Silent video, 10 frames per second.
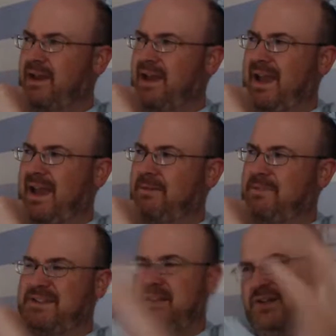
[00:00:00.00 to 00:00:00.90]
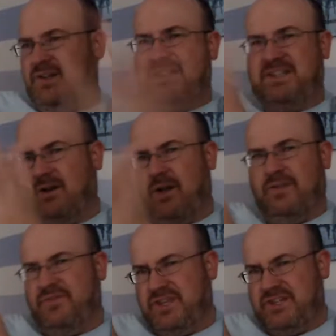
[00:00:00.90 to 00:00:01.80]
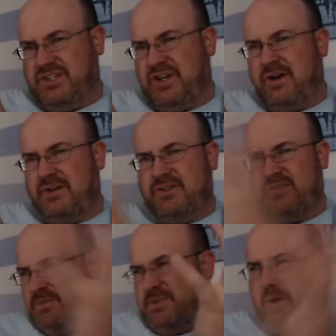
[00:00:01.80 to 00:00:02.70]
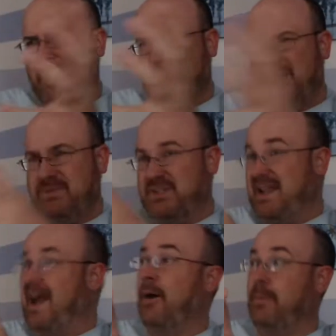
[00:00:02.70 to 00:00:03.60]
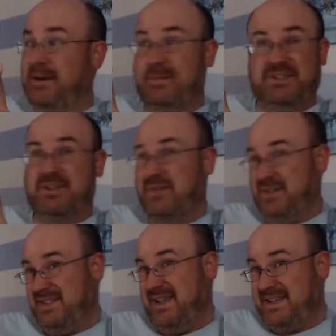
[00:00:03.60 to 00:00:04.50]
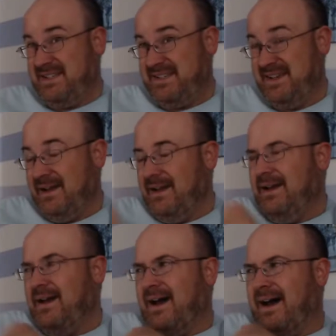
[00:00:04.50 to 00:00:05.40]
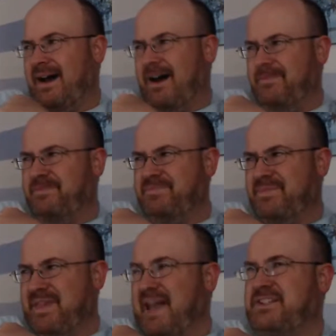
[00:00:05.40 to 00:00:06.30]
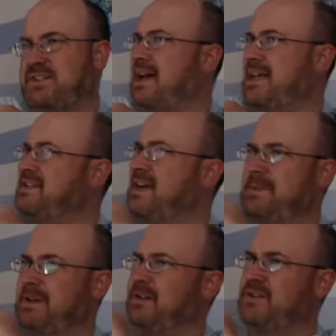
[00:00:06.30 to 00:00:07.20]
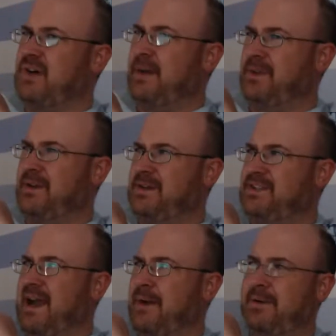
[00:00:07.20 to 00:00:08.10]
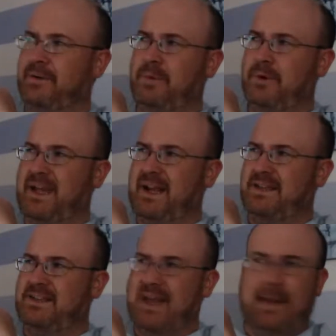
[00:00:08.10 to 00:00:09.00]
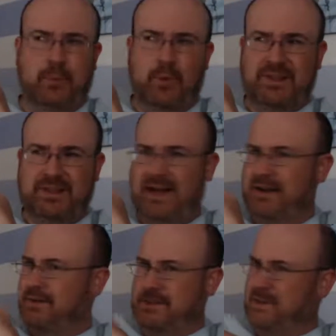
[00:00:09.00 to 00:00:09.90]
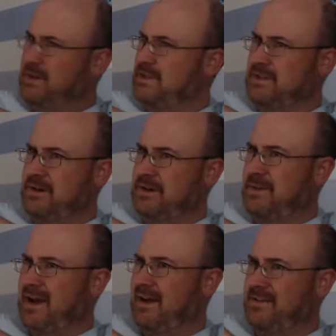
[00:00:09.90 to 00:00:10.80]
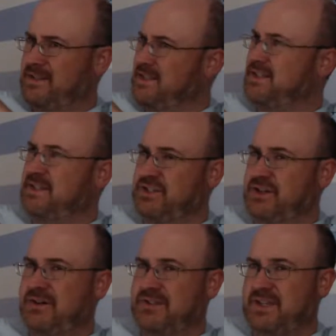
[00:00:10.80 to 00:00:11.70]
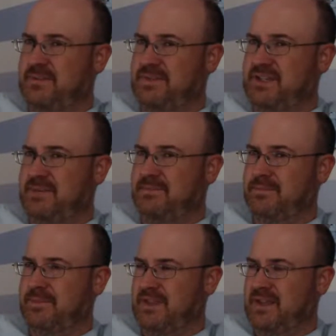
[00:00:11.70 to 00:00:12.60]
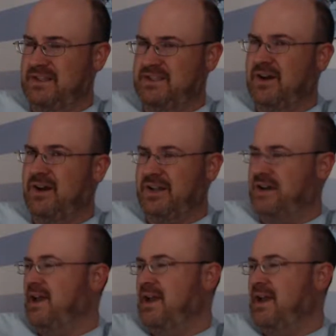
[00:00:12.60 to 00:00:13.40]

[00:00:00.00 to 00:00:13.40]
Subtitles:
and basically collecting all of these charters from smaller teams that now pretty much don't exist. That's got to be a little troubling, because now we're getting to that point that I'd always been concerned about since this charter team thing started.